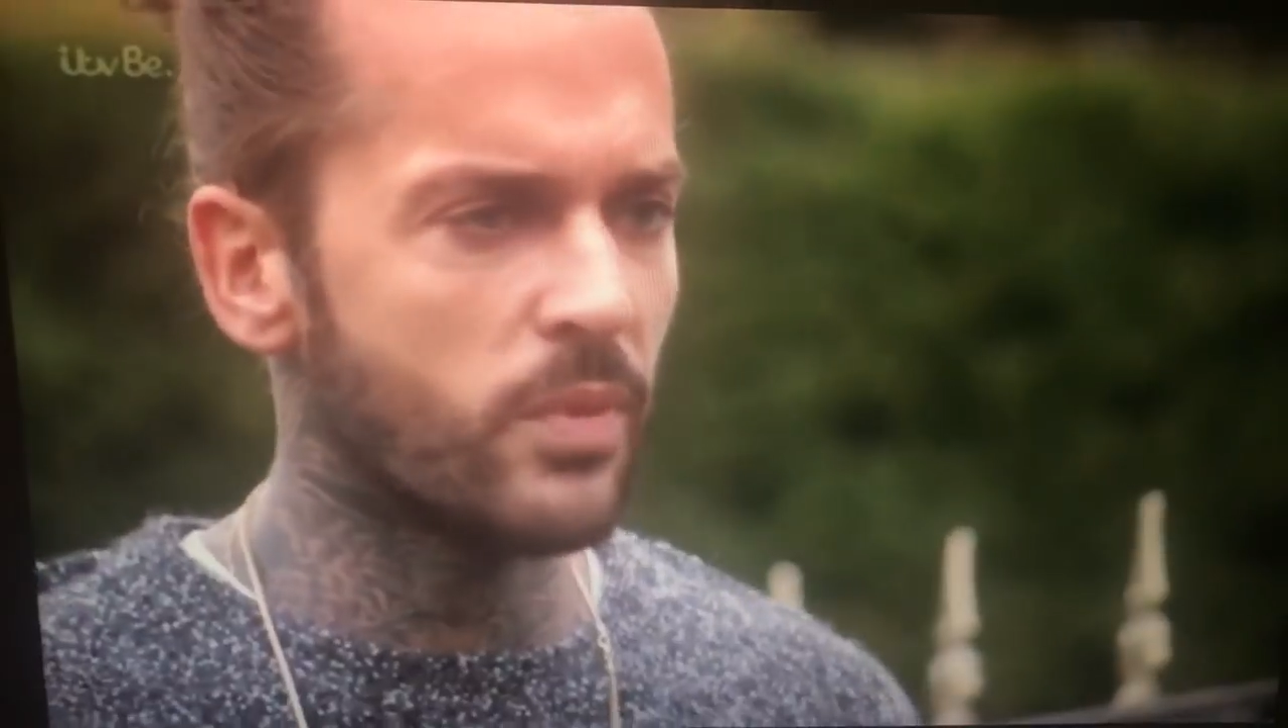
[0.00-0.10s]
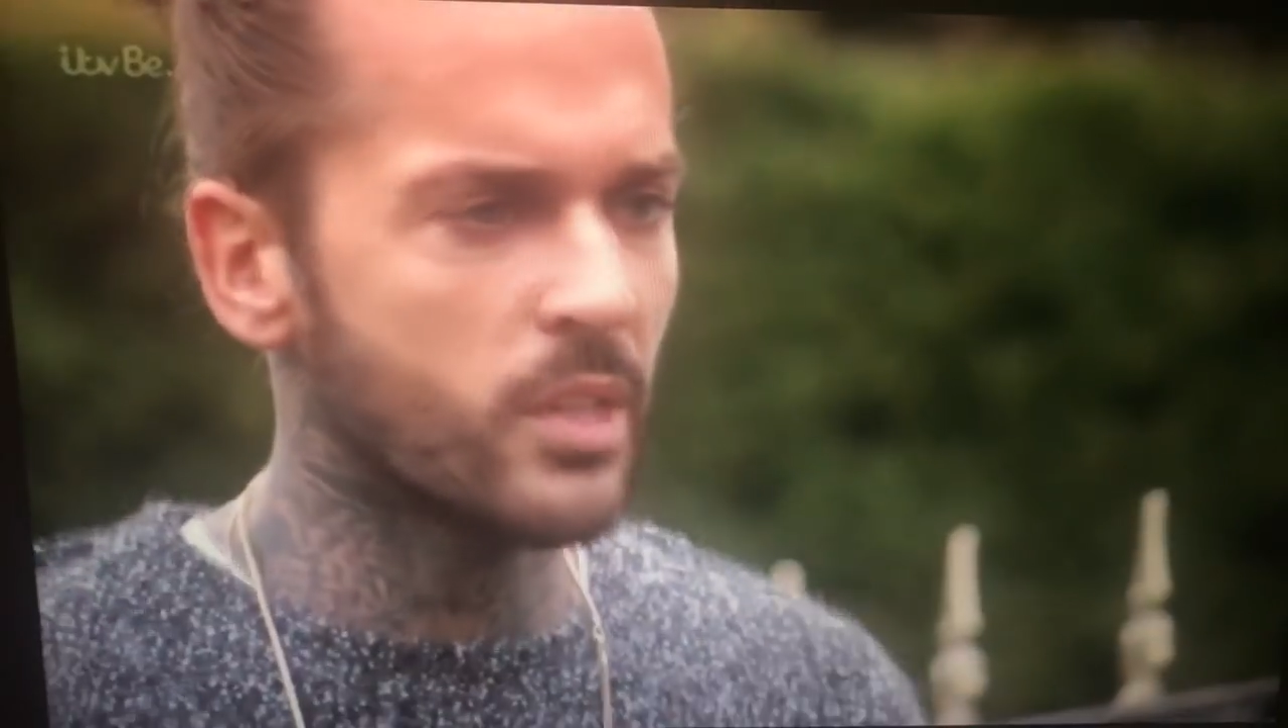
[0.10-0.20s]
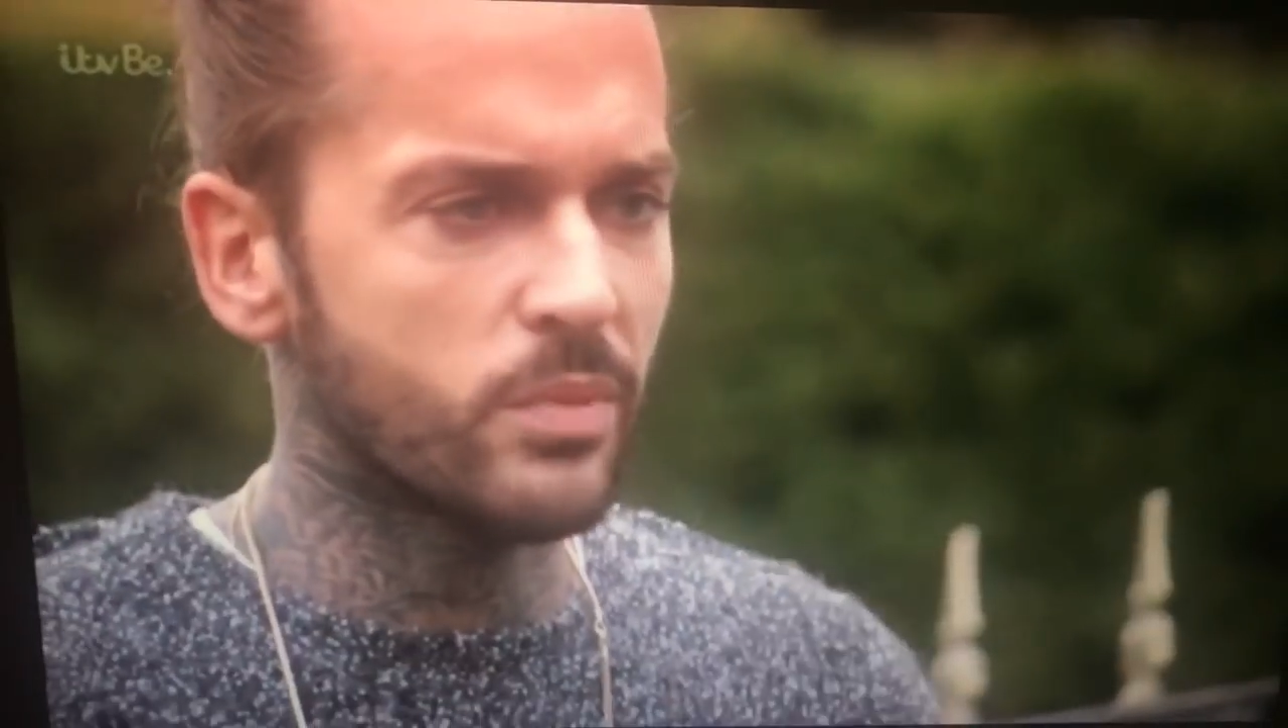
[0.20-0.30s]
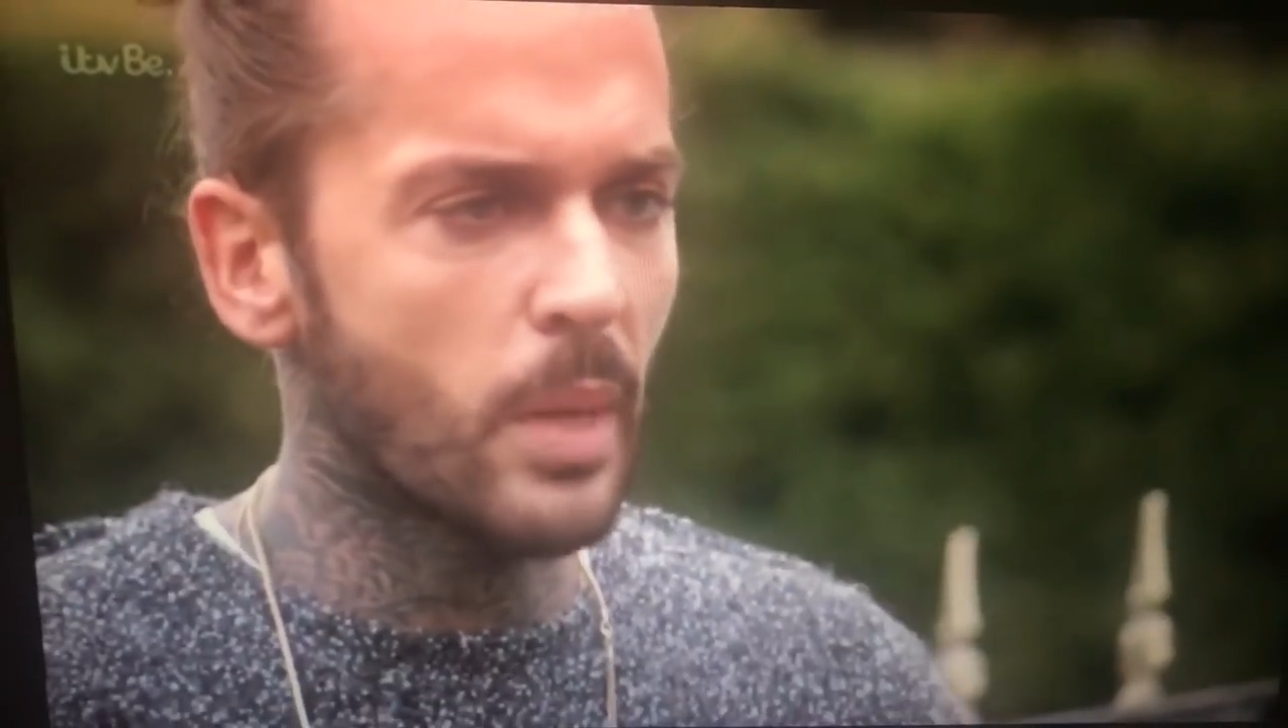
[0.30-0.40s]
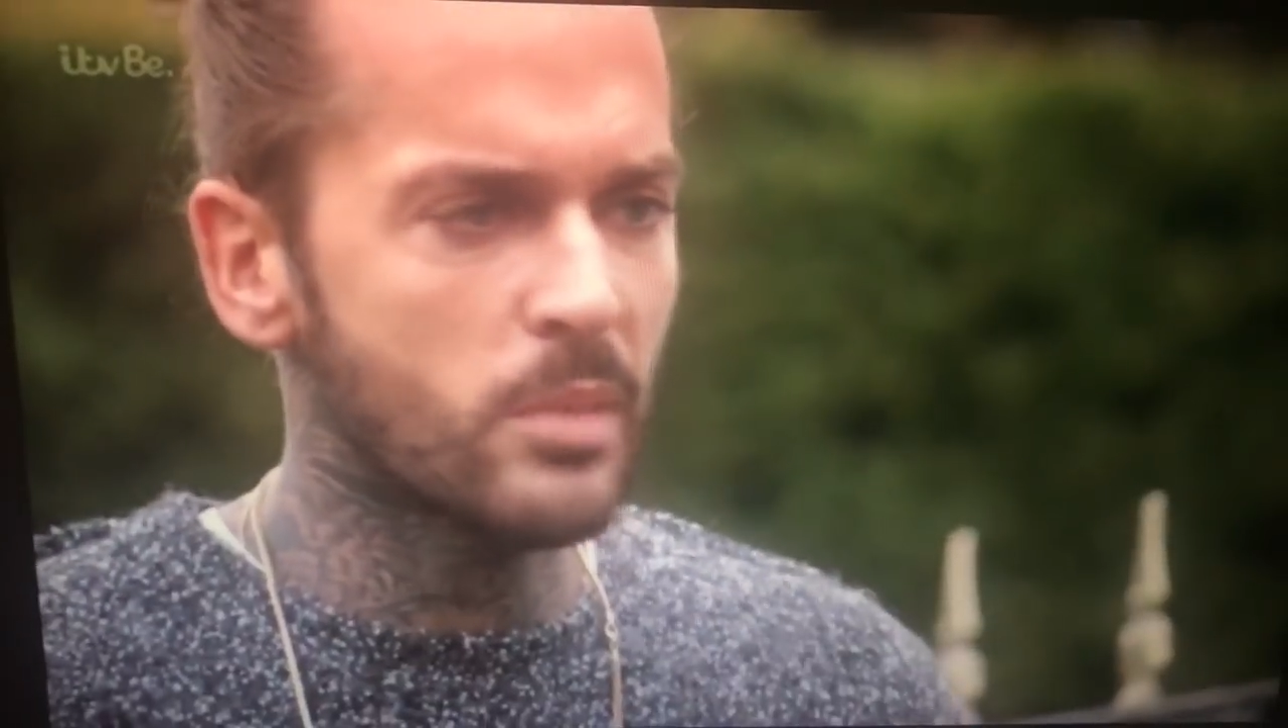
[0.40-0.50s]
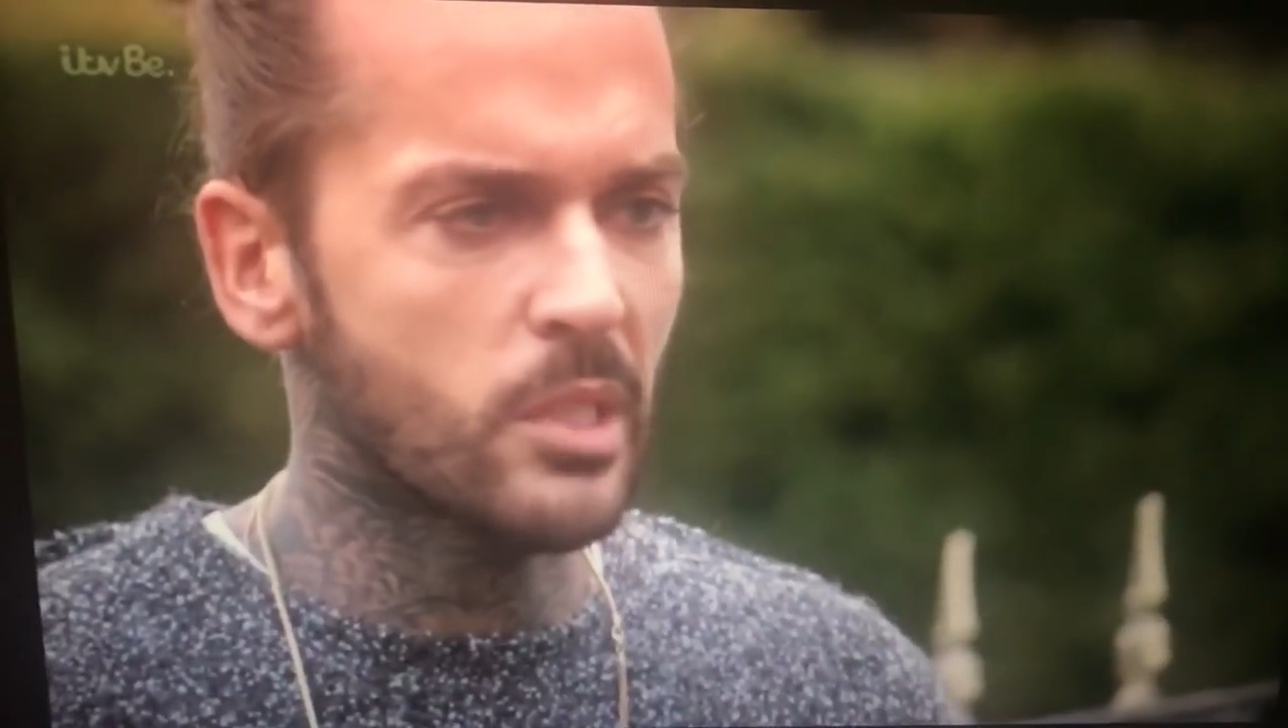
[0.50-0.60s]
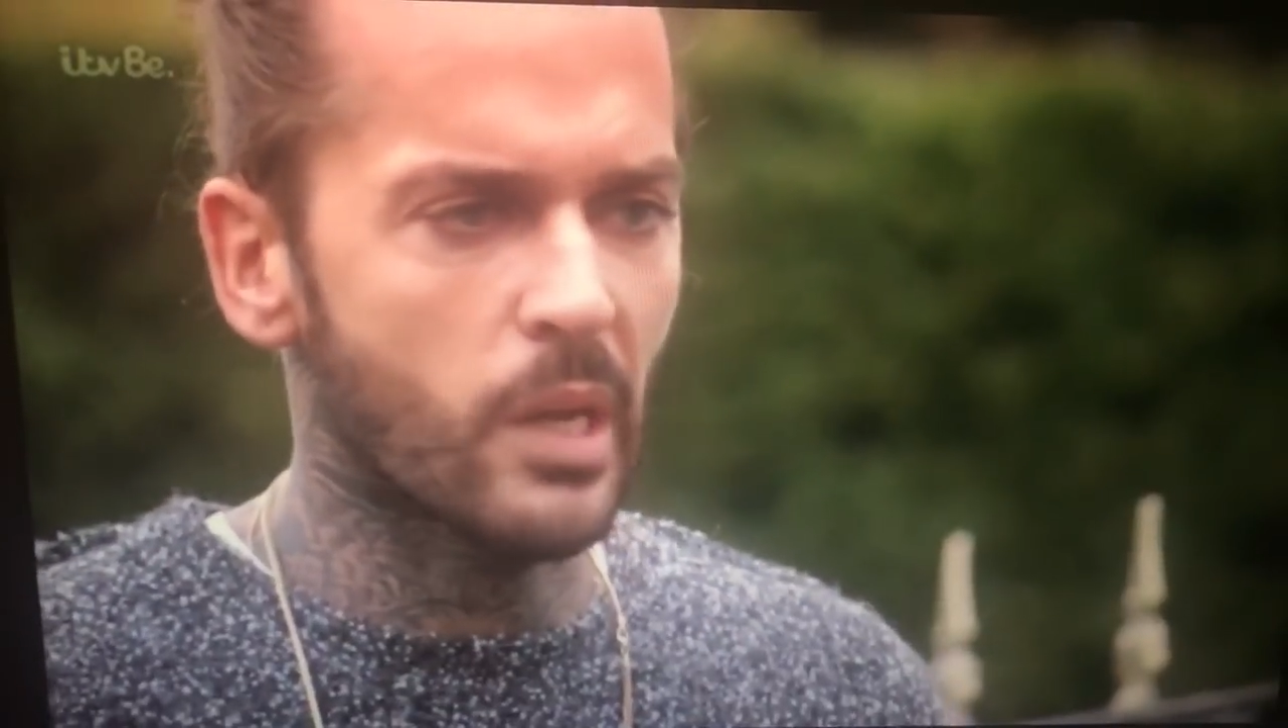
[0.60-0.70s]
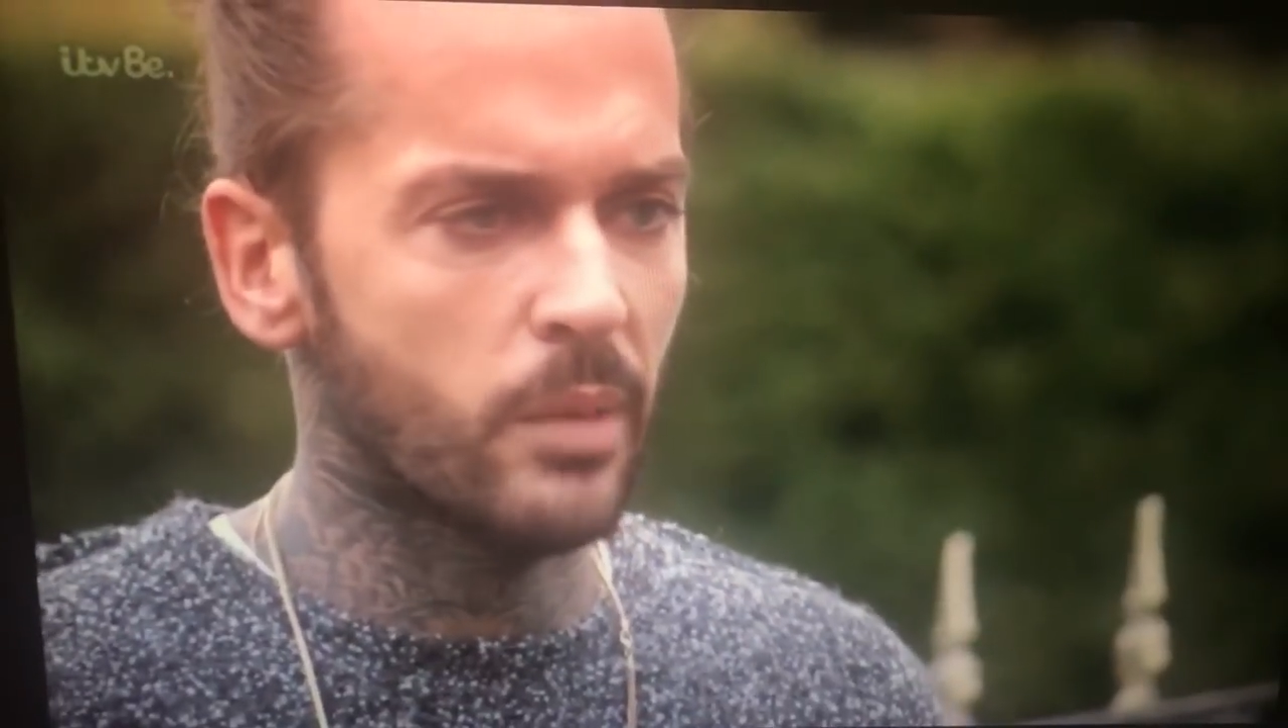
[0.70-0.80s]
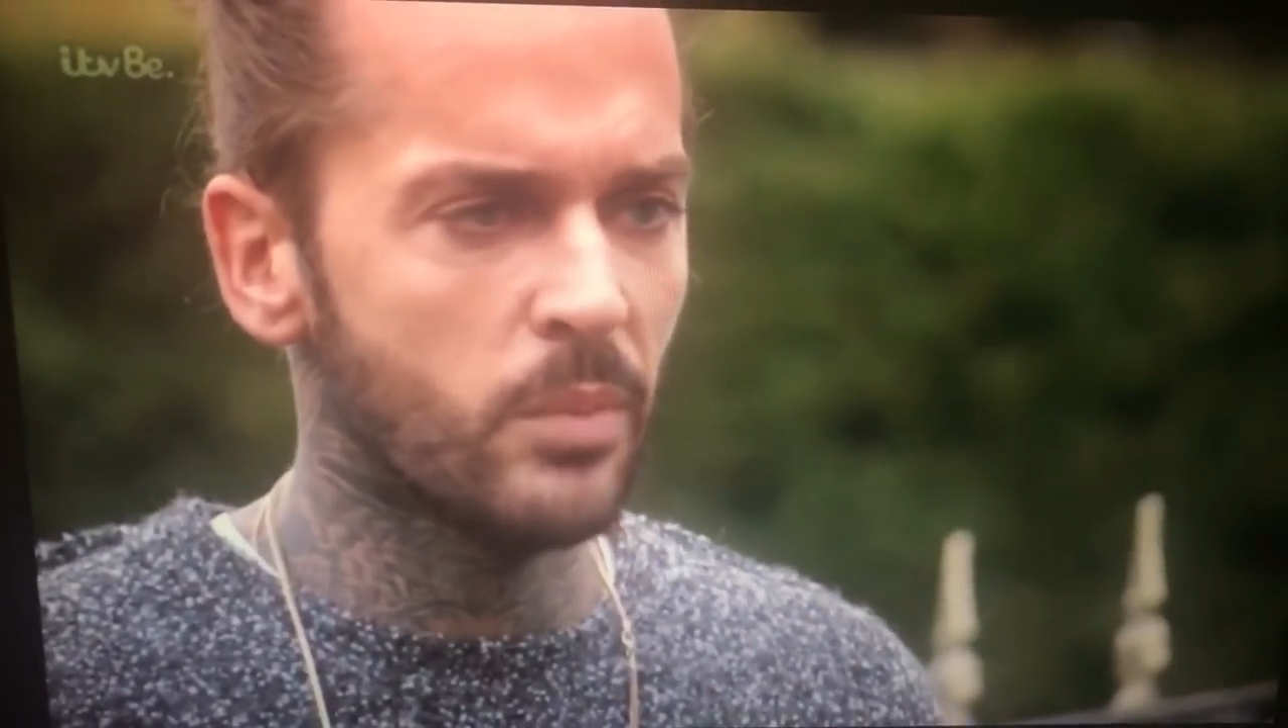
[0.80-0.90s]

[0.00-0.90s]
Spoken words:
us from Amsterdam?